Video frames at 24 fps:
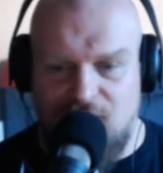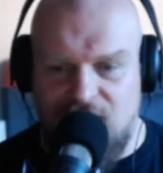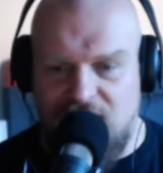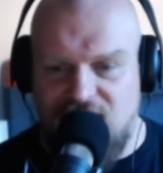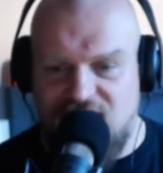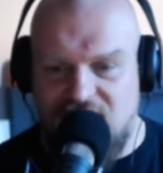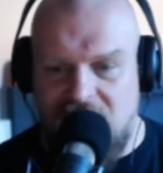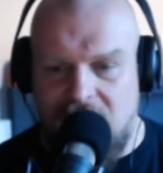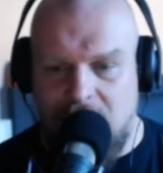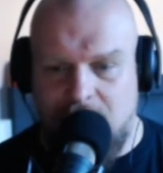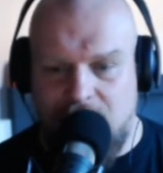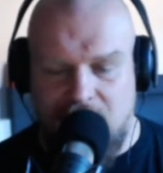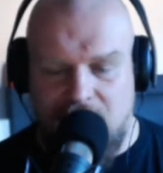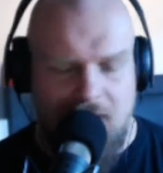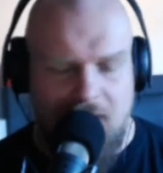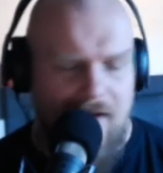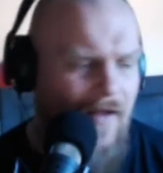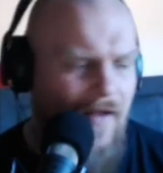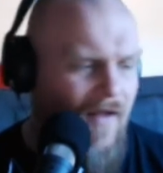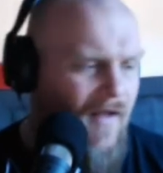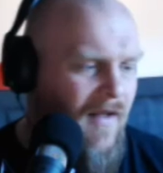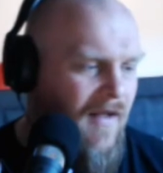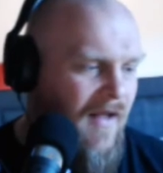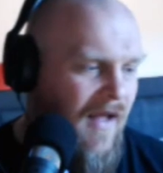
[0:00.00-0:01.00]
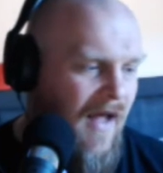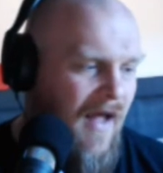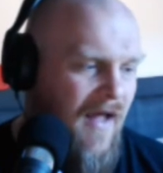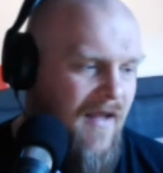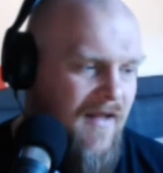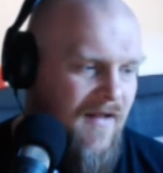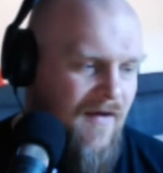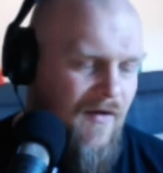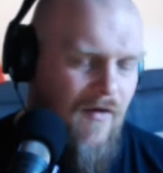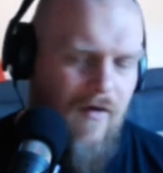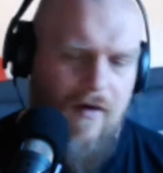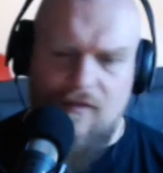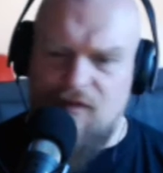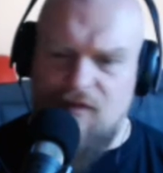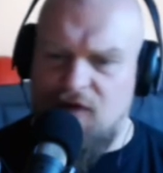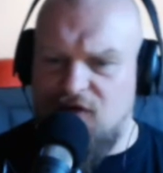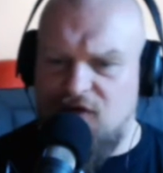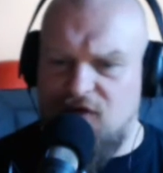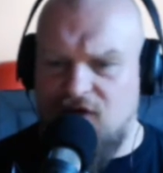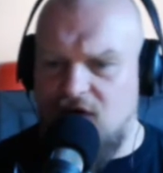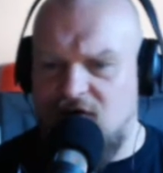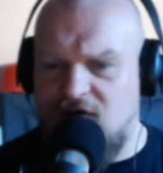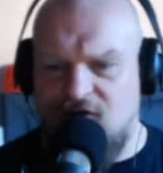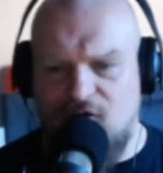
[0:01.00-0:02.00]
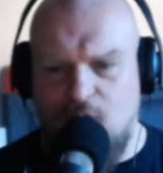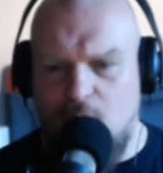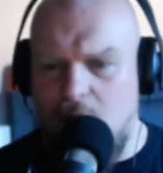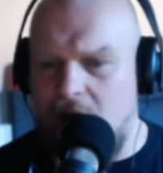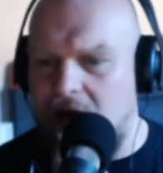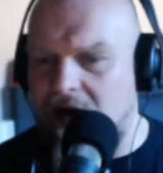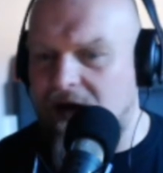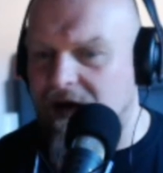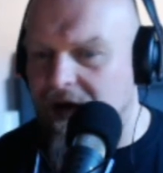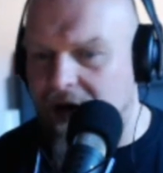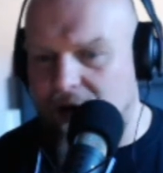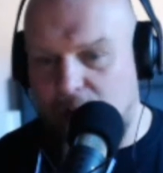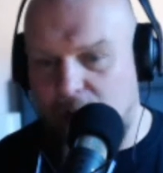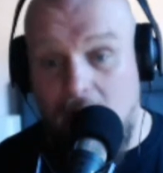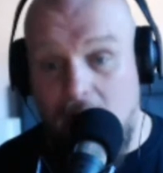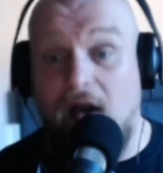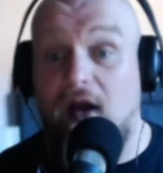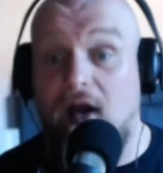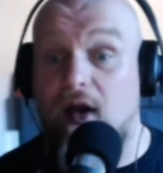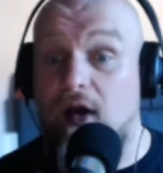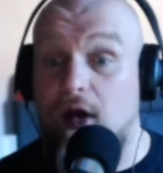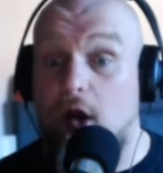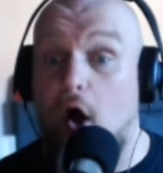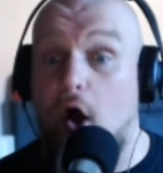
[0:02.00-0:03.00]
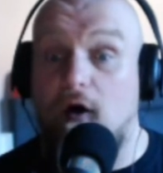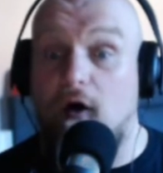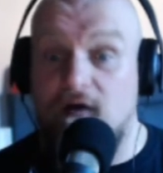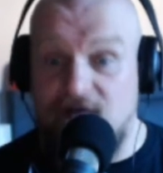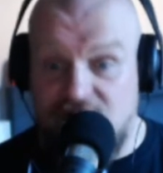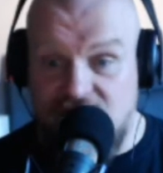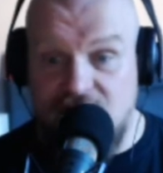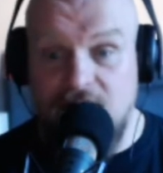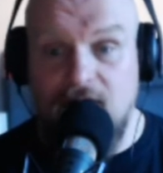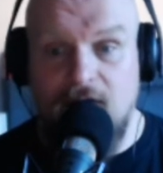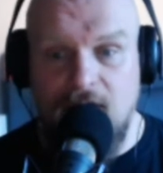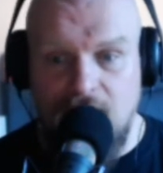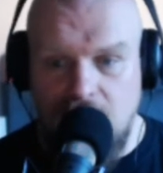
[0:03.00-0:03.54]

For example, there's quite a lot